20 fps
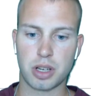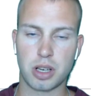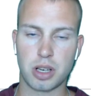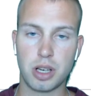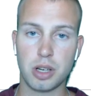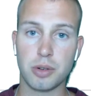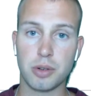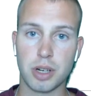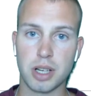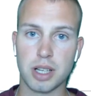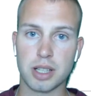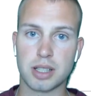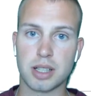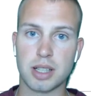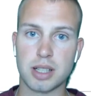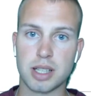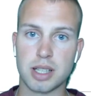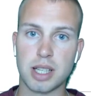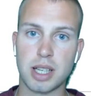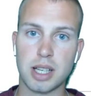curious to
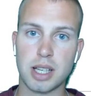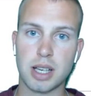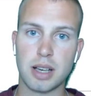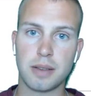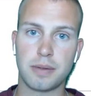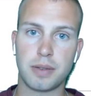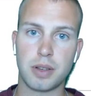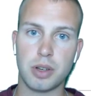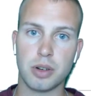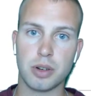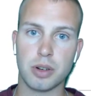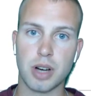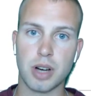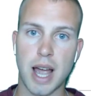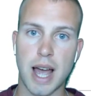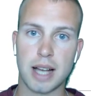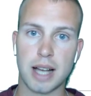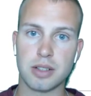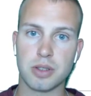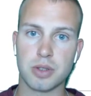see if your
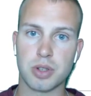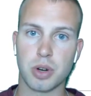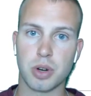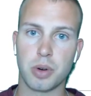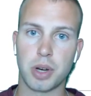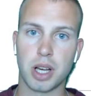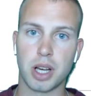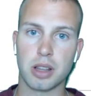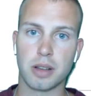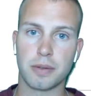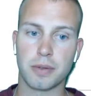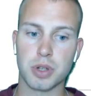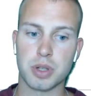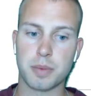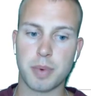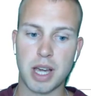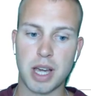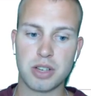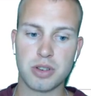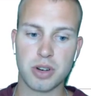ads are showing on the first
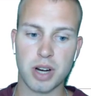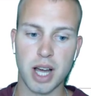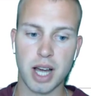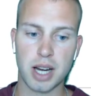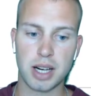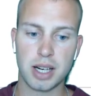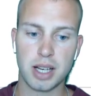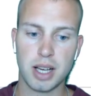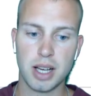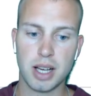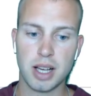page or not.